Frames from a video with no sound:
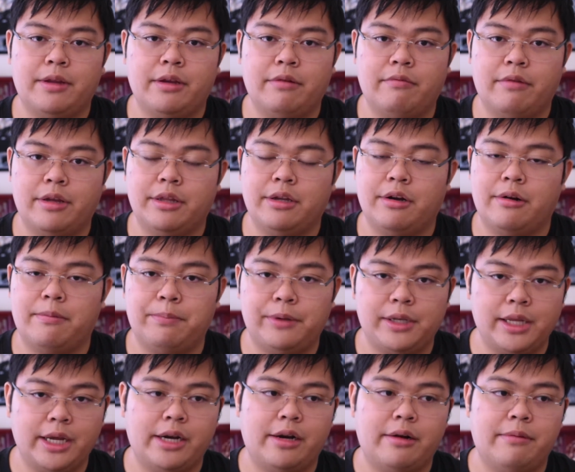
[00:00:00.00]
with your
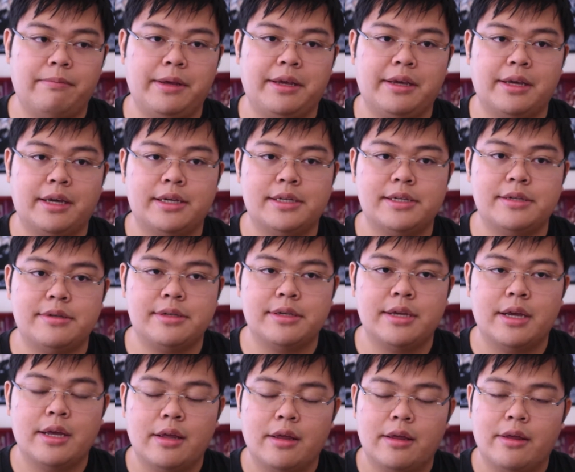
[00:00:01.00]
player, because
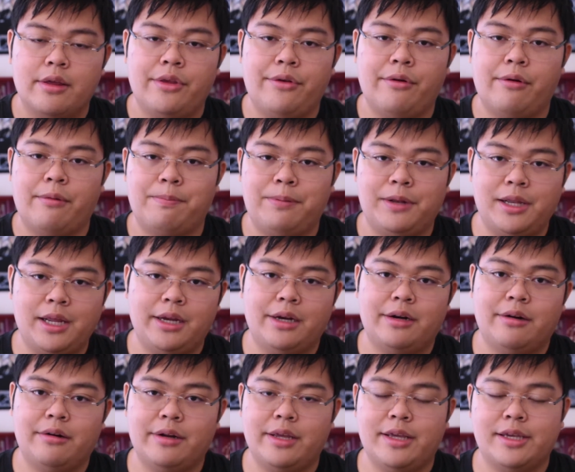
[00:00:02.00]
your player